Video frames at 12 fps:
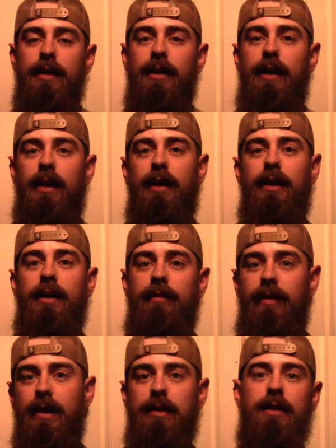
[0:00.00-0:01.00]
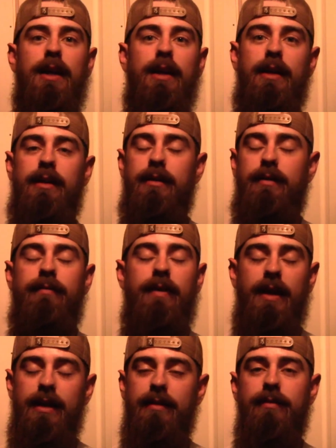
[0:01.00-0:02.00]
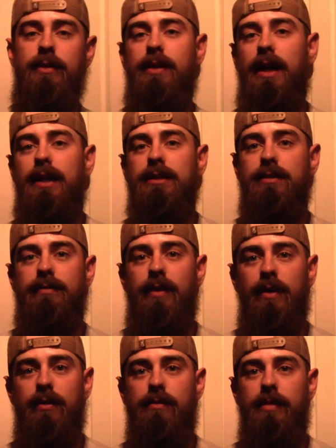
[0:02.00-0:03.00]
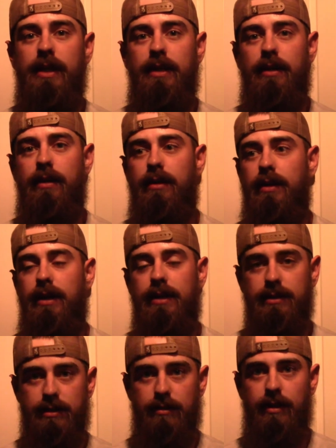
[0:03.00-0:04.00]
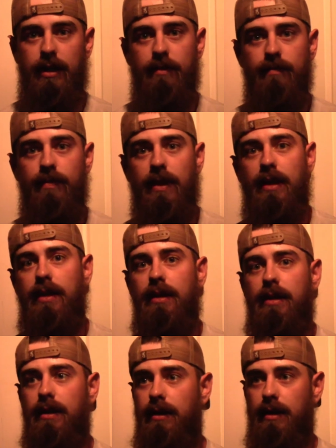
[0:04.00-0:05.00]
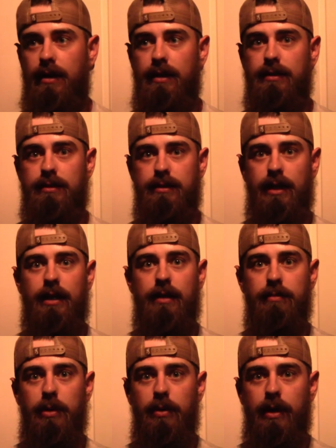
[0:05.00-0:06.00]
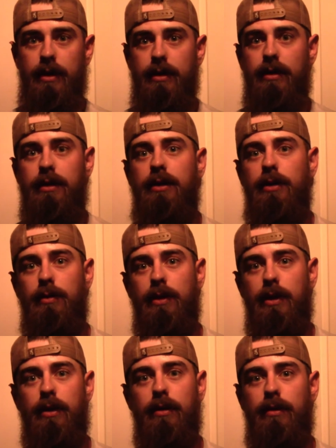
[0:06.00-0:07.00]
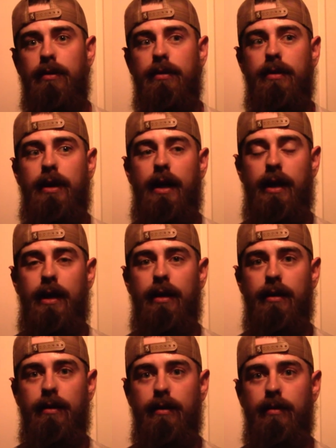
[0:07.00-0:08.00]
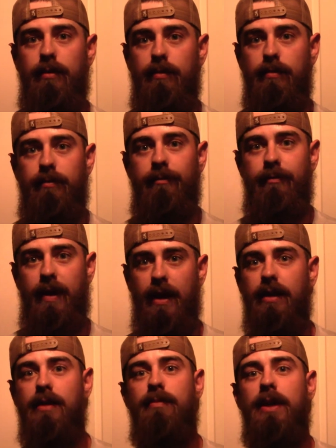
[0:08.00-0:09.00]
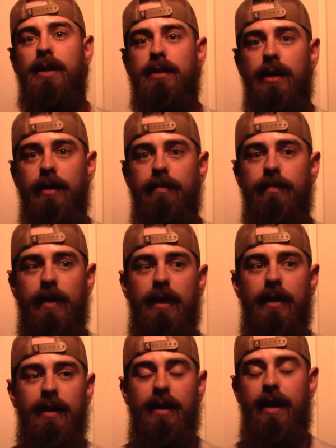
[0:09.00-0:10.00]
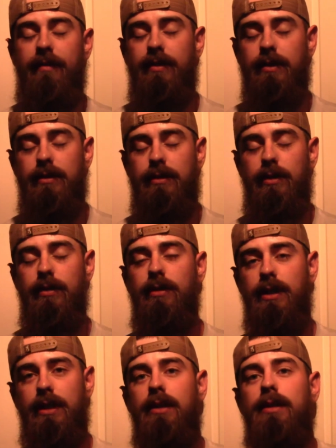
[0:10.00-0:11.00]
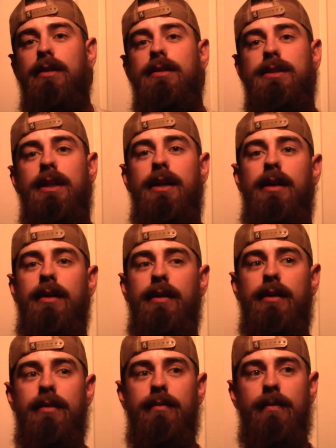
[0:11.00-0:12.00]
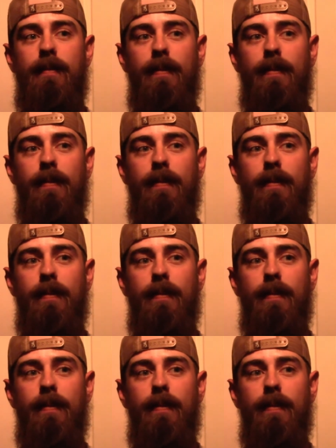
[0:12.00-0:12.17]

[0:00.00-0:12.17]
If any of you guys are following me on Instagram, ty.bowhunter, you would know I finally picked up, after 2 years of